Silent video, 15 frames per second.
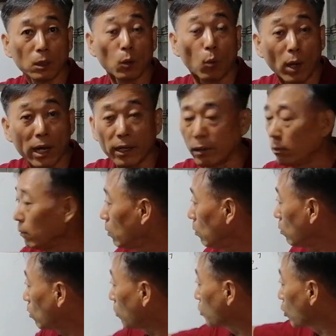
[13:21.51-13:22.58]
Why?
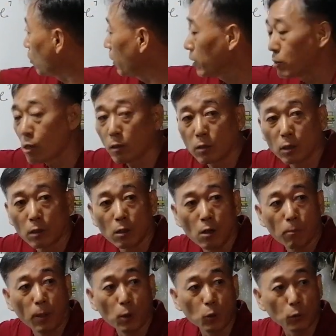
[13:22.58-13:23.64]
Captured by Satan,
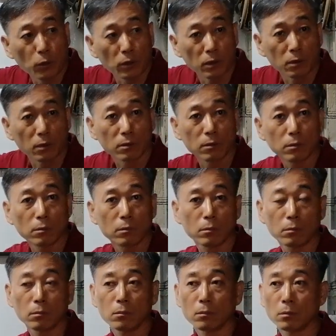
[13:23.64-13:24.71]
polluted.
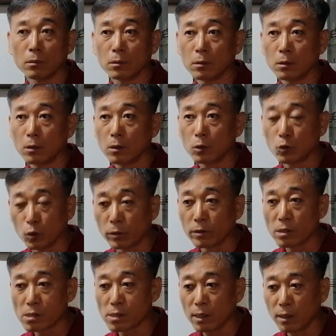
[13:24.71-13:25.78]
Do you
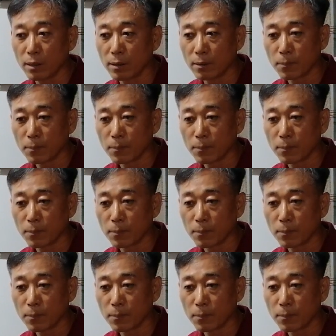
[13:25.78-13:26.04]
understand?